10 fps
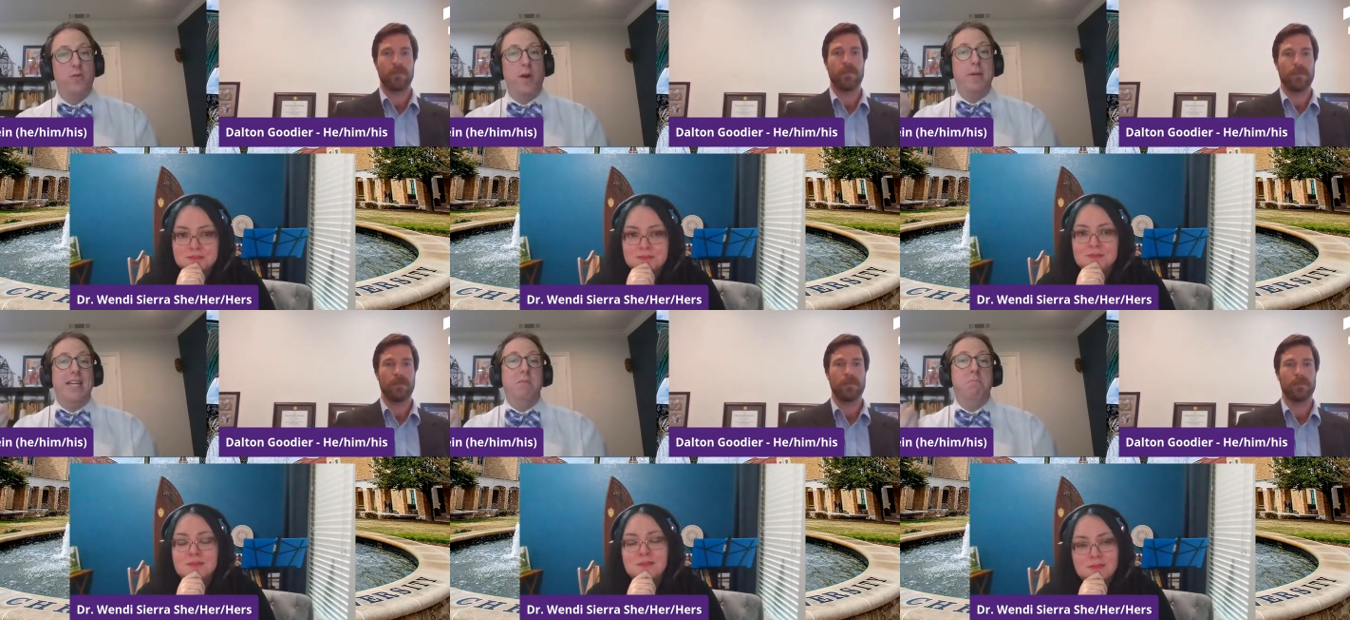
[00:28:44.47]

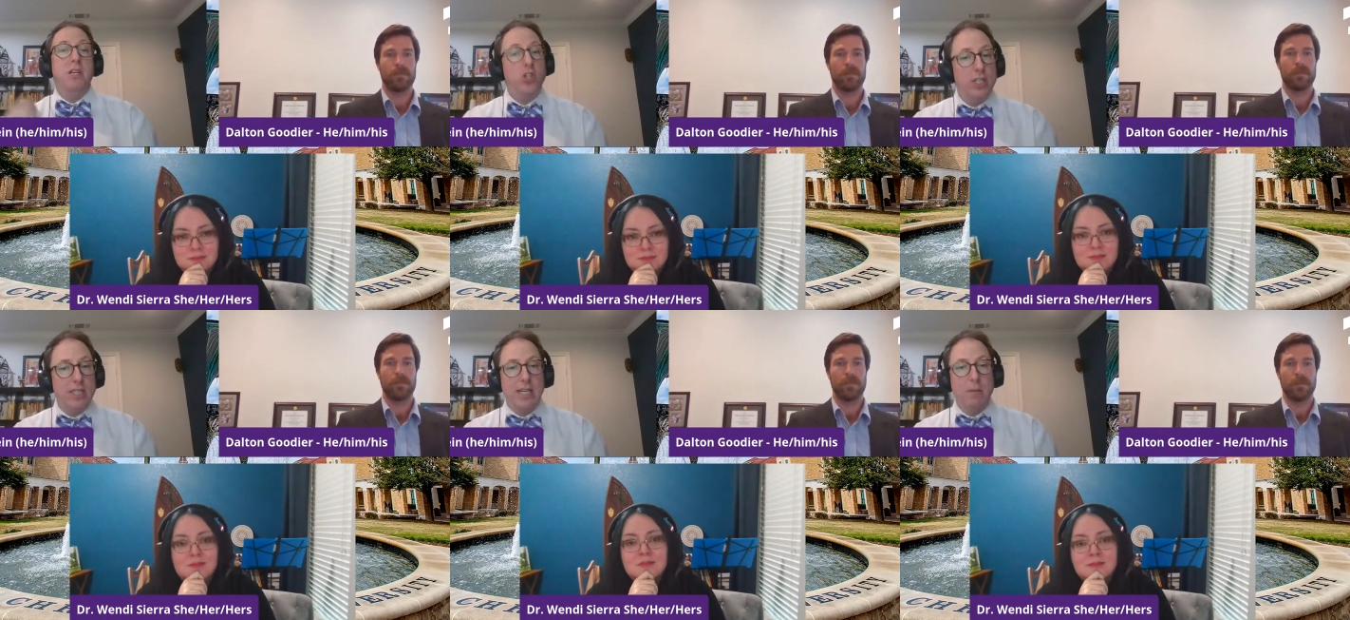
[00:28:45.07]
Speaker 1: From an
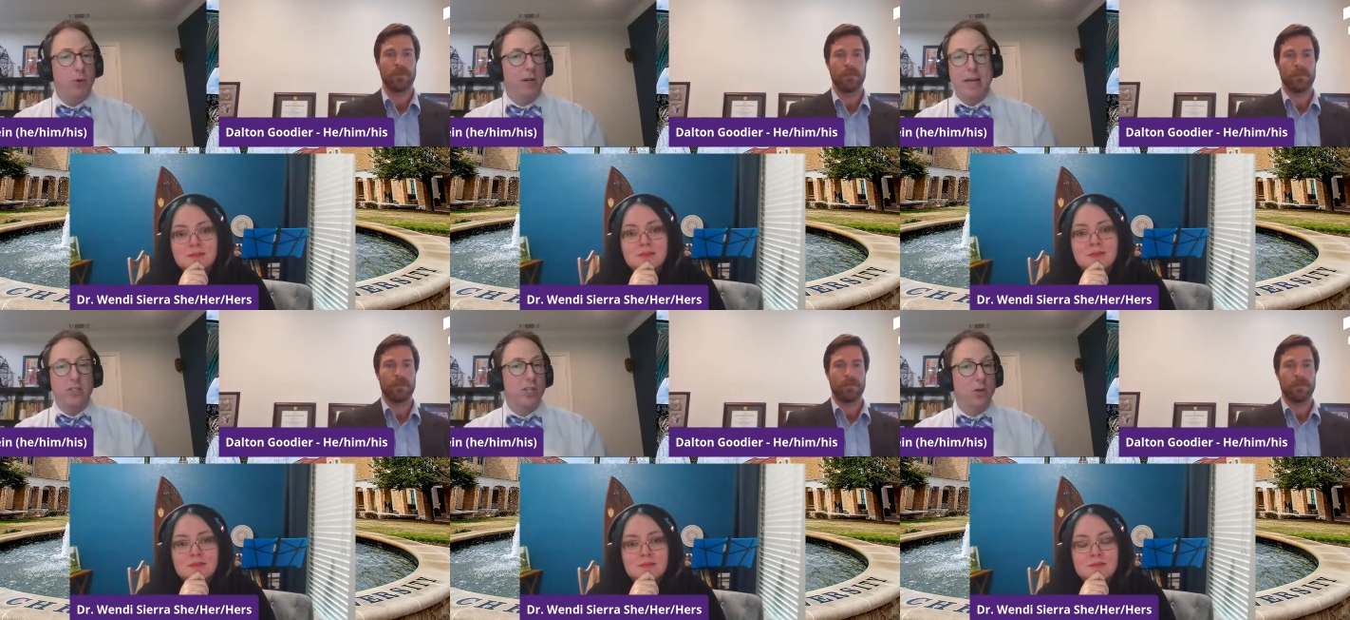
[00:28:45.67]
admission standpoint,
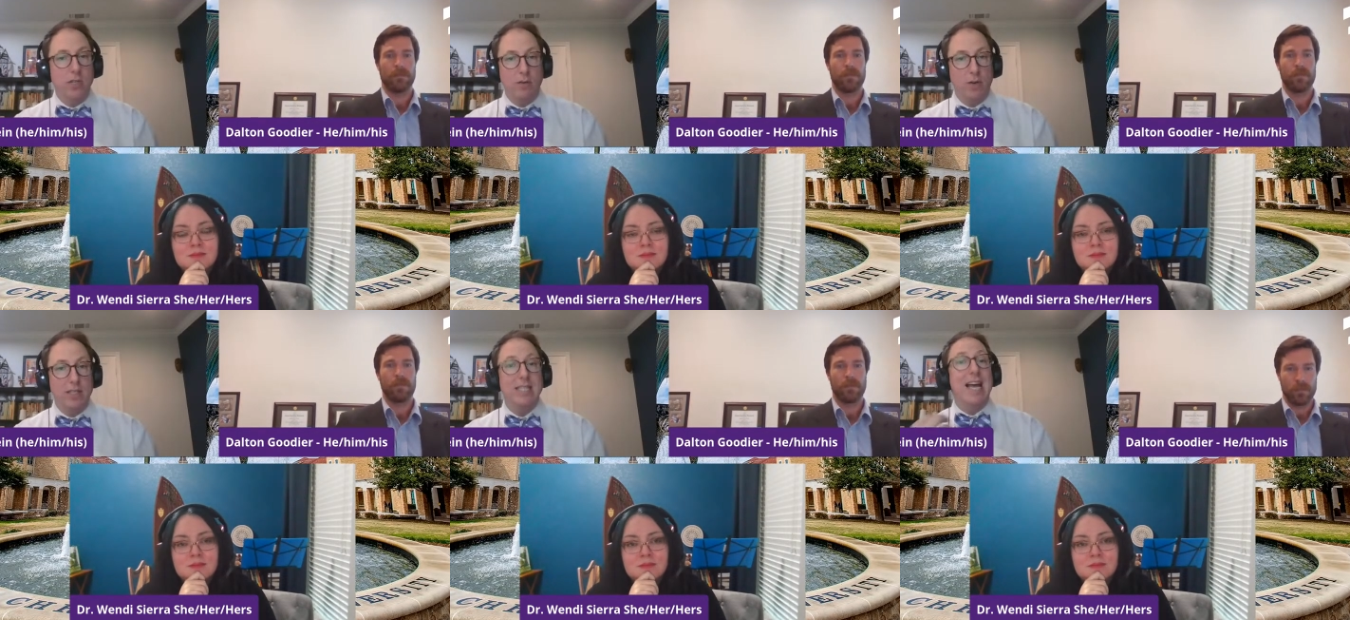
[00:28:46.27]
it makes no
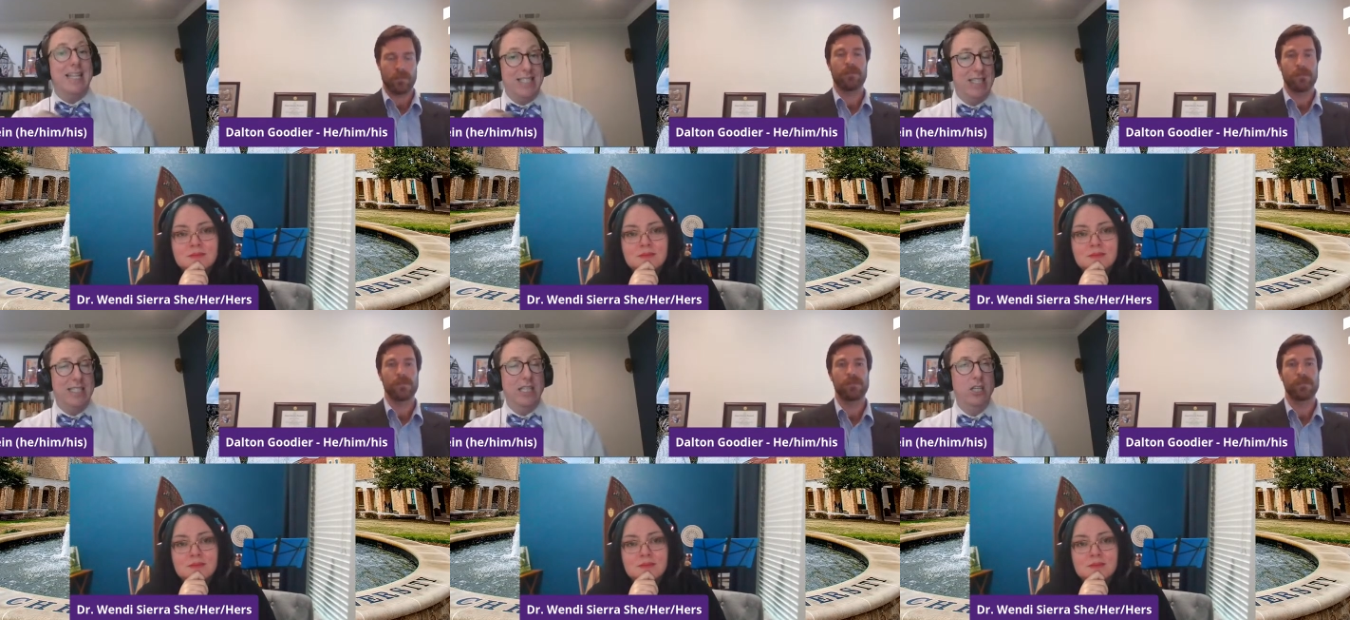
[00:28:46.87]
difference at
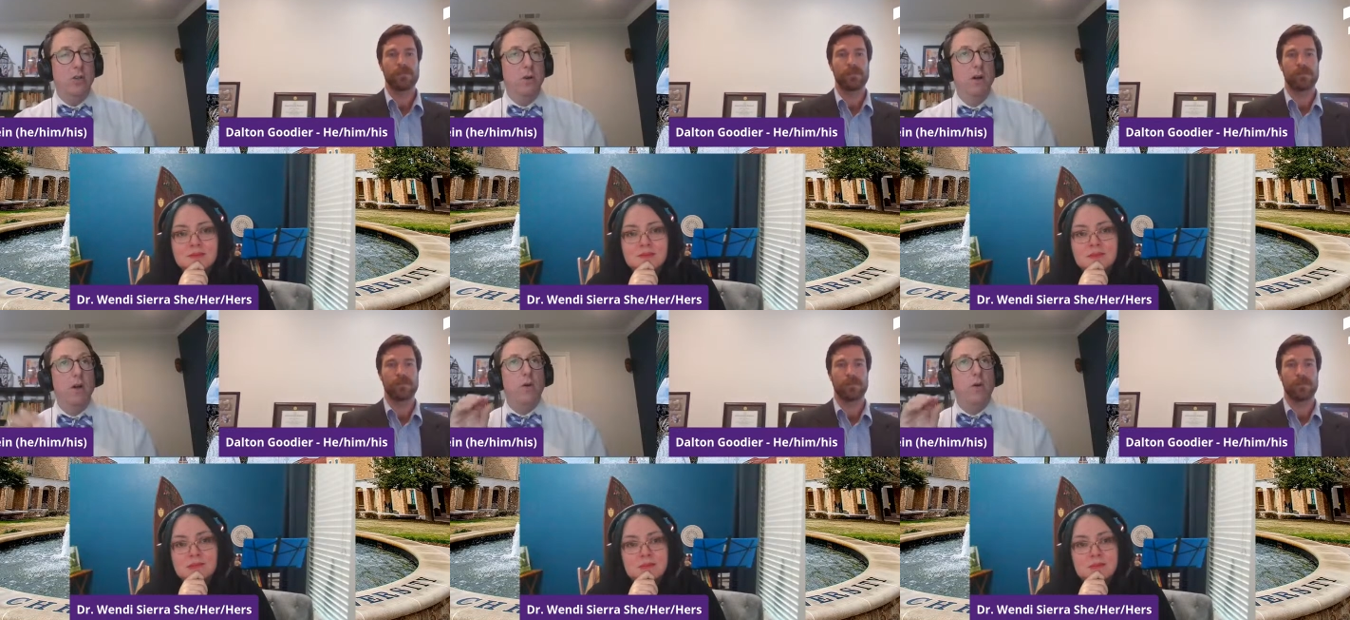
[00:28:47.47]
TCU.